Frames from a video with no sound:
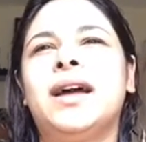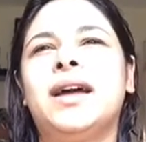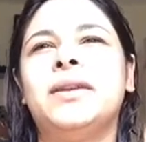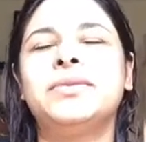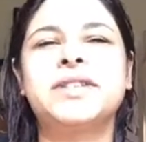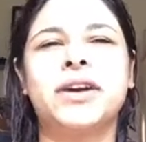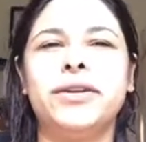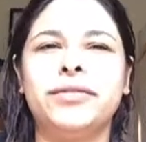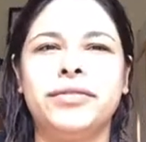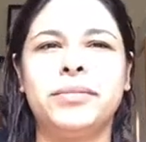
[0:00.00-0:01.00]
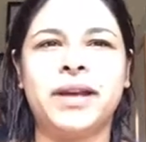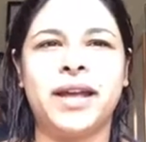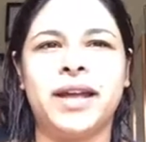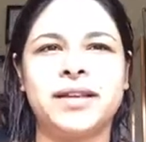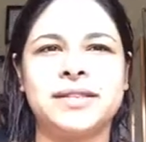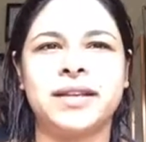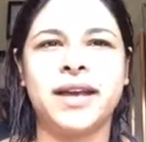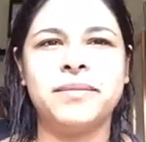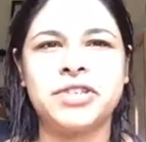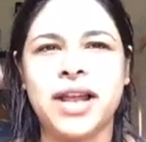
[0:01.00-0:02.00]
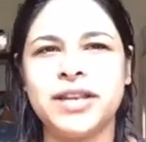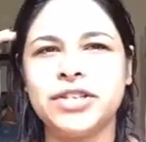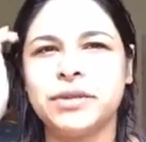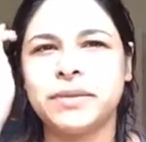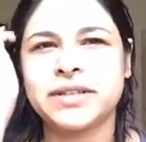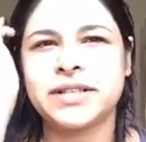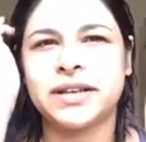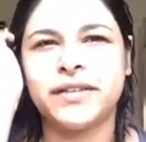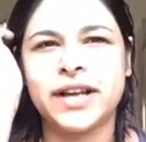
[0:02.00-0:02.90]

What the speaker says: and it was going through my head and I kept challenging myself,